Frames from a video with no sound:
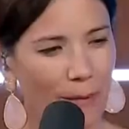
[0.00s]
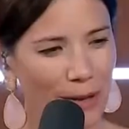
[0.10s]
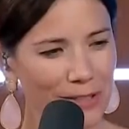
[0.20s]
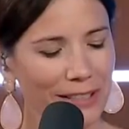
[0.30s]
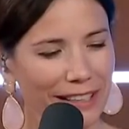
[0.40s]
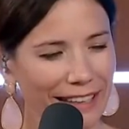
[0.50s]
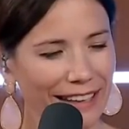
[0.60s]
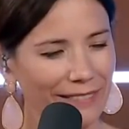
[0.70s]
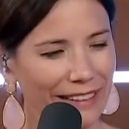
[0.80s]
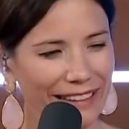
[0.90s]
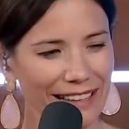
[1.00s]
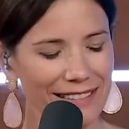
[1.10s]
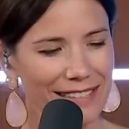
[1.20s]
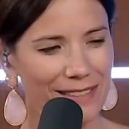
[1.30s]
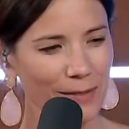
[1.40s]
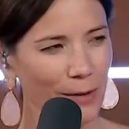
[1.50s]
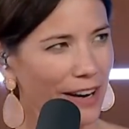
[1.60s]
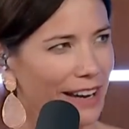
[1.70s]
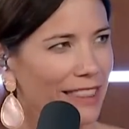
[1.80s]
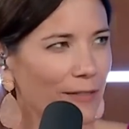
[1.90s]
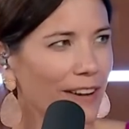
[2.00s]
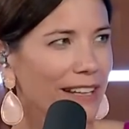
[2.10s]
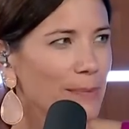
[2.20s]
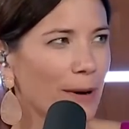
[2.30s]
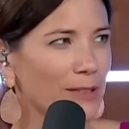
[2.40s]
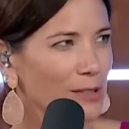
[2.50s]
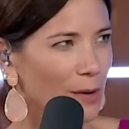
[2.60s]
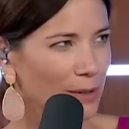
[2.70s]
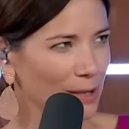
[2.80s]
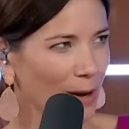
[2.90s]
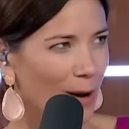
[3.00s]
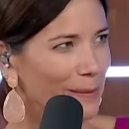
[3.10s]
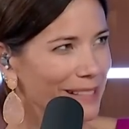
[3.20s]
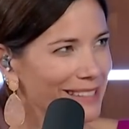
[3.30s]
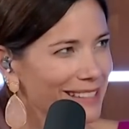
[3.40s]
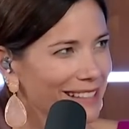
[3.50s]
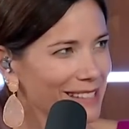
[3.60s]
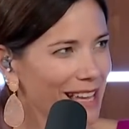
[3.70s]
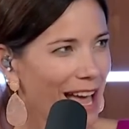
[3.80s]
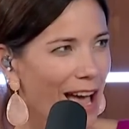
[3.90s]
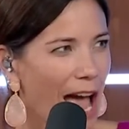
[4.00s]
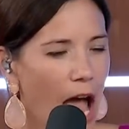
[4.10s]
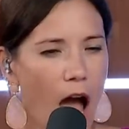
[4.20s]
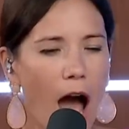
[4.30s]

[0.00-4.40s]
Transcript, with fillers: I'm watching it again. I'm like, that just doesn't feel right. And the funniest part is just going to the comments because people just